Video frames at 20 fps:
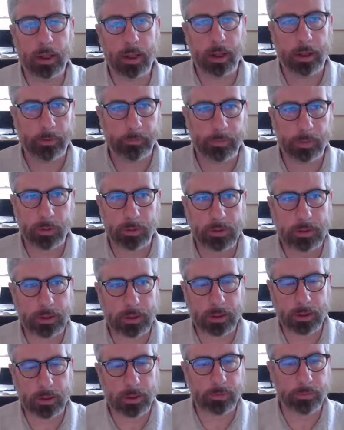I've posted
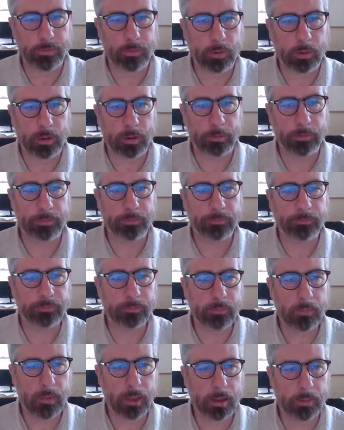it to the forum,
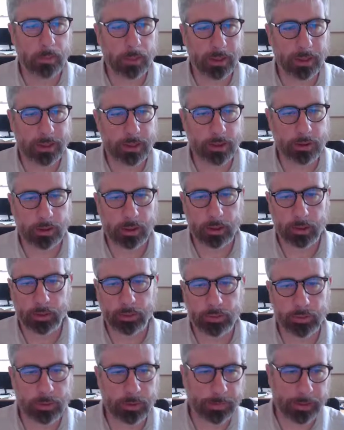but let's just try to go
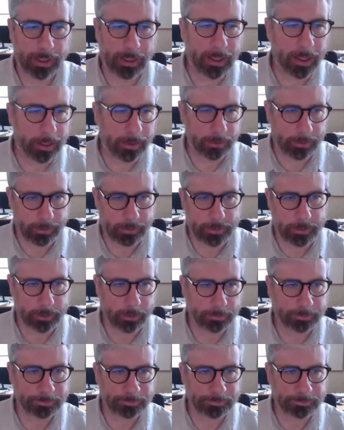through some of the highlights here.